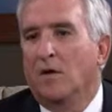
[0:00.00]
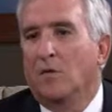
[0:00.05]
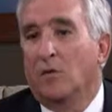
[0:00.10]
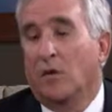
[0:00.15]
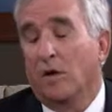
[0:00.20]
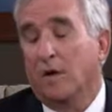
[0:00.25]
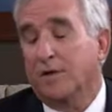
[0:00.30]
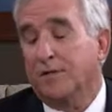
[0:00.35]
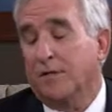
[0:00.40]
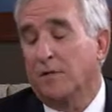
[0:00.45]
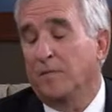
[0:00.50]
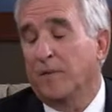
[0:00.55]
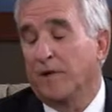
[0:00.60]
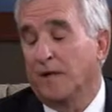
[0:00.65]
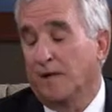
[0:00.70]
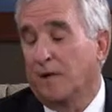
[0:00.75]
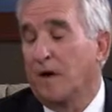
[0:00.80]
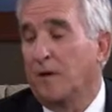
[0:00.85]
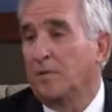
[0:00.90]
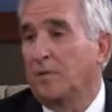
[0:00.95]
We also made
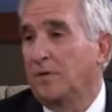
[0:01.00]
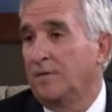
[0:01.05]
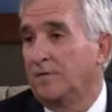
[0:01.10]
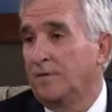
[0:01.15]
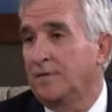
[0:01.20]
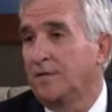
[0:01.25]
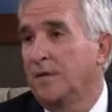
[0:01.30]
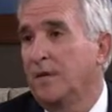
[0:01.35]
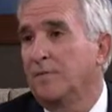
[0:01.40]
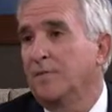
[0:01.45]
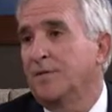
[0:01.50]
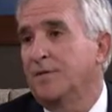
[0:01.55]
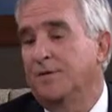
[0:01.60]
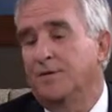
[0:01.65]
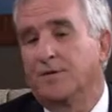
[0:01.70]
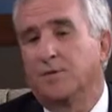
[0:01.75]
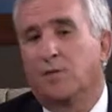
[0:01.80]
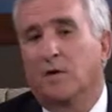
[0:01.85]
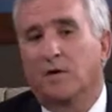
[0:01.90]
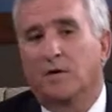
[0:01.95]
a couple of
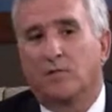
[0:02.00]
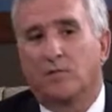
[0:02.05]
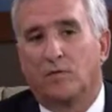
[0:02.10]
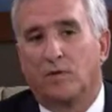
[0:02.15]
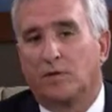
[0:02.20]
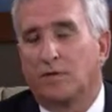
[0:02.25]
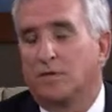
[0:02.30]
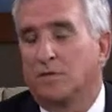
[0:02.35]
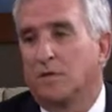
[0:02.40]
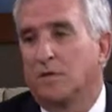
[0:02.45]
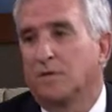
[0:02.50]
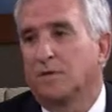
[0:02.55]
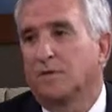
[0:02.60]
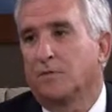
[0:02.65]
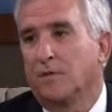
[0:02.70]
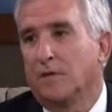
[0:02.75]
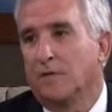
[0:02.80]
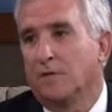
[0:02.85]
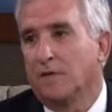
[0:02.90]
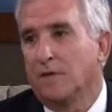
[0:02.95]
assumptions, one of which was
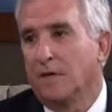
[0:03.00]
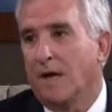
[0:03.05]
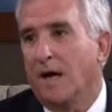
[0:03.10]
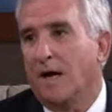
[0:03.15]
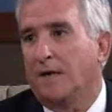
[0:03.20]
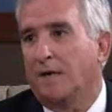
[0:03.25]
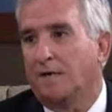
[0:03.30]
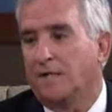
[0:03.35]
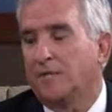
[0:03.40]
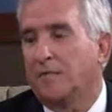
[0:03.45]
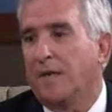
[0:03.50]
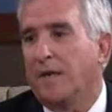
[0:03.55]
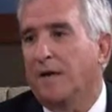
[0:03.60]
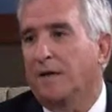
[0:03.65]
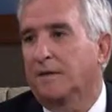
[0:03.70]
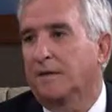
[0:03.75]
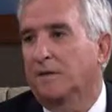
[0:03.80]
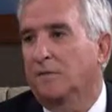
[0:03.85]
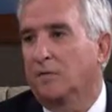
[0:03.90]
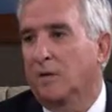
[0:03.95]
we did not
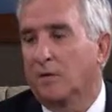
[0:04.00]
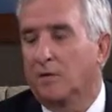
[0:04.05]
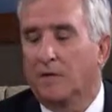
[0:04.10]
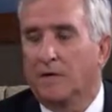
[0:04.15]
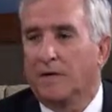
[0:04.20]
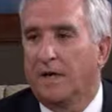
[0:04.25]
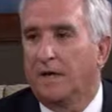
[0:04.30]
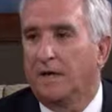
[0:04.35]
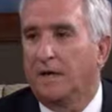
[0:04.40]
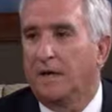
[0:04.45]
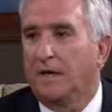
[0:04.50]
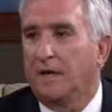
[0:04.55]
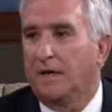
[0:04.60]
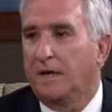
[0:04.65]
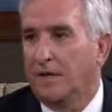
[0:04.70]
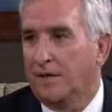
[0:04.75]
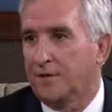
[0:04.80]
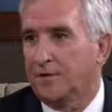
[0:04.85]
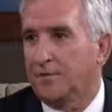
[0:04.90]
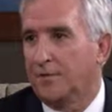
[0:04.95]
expect that we would get any
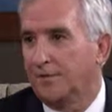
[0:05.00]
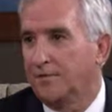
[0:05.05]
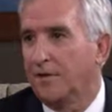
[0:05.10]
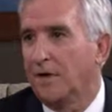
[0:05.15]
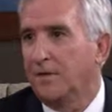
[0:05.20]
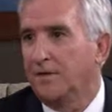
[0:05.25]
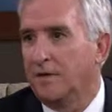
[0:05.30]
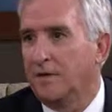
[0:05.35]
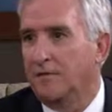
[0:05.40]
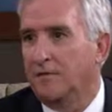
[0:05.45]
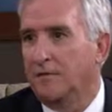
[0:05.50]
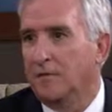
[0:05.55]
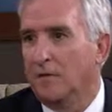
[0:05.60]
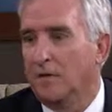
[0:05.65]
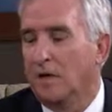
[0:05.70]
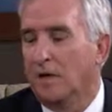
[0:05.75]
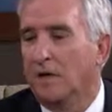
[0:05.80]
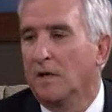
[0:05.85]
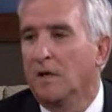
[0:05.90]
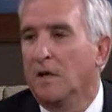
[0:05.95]
extra funding
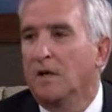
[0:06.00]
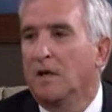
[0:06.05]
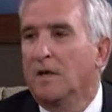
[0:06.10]
for it.